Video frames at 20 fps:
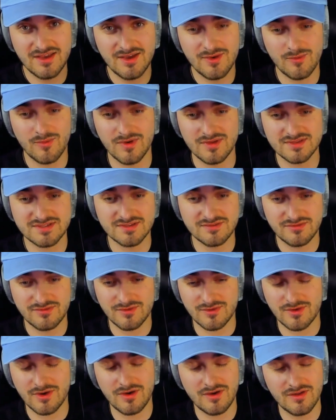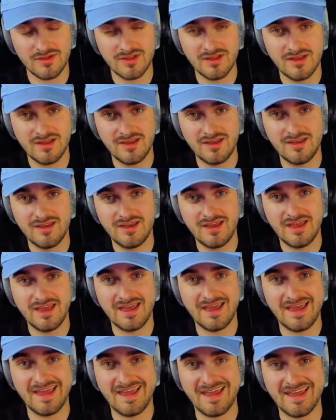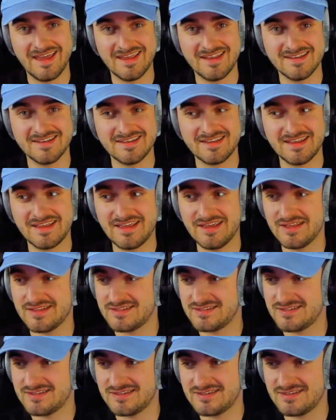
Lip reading: once and for all. And it